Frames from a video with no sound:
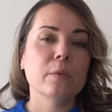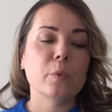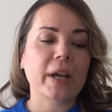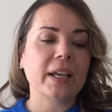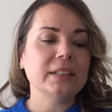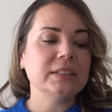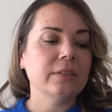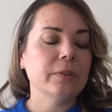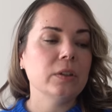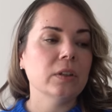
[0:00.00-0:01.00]
ways
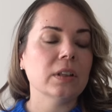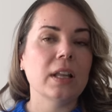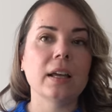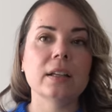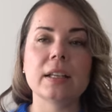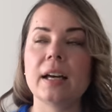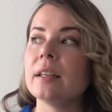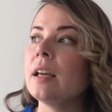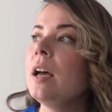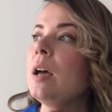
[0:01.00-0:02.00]
if you don't like
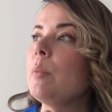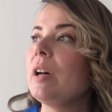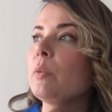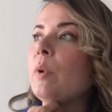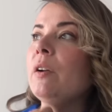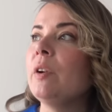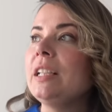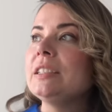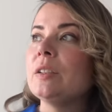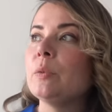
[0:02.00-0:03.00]
that. But one
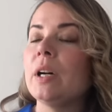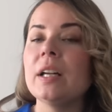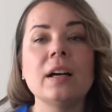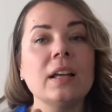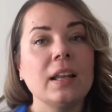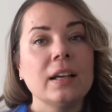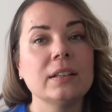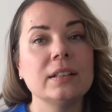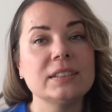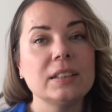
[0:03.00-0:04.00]
reason why I like
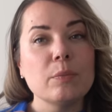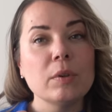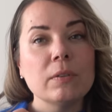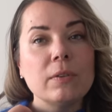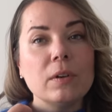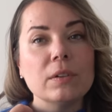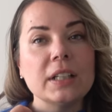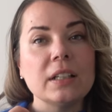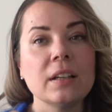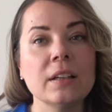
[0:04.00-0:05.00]
these double
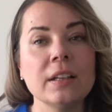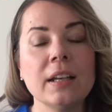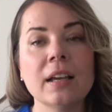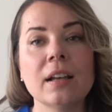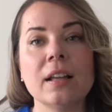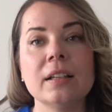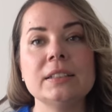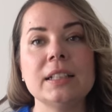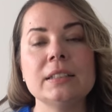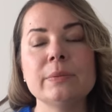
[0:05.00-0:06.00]
folded
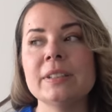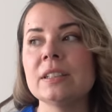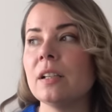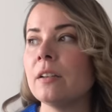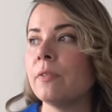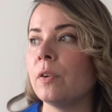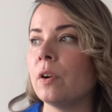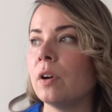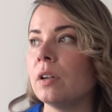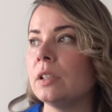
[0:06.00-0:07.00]
necklines, especially
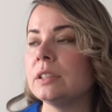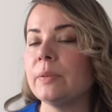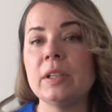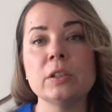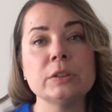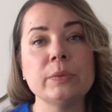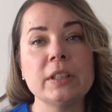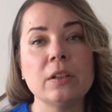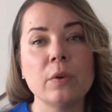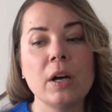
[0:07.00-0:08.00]
for sweaters
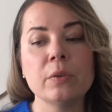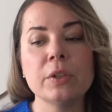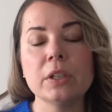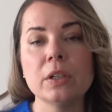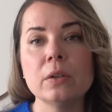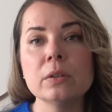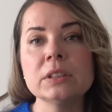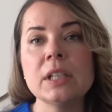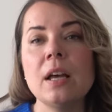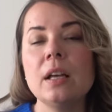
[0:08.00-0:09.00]
with round
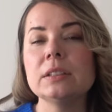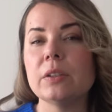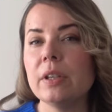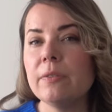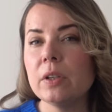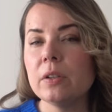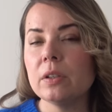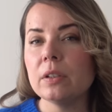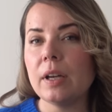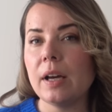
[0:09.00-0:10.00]
yokes, so if you
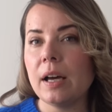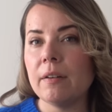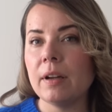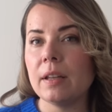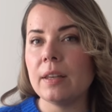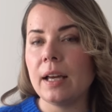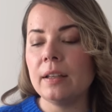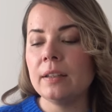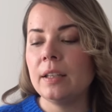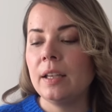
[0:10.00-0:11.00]
don't have
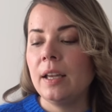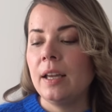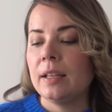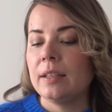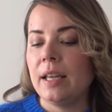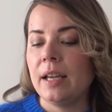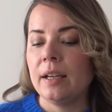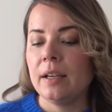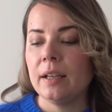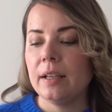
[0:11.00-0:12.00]
that,
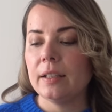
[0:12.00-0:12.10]
then